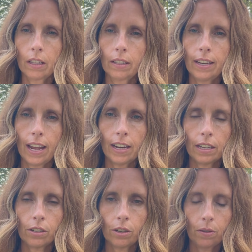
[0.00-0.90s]

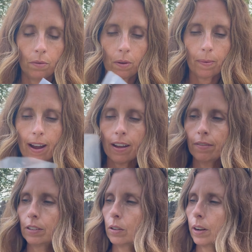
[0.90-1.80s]
netting to arrive,
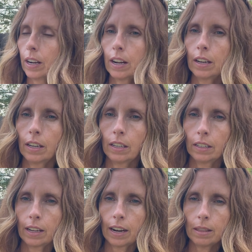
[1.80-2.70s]
so I got
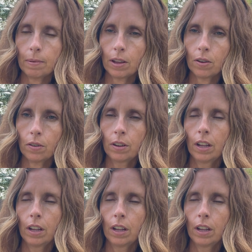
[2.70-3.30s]
it in the mail.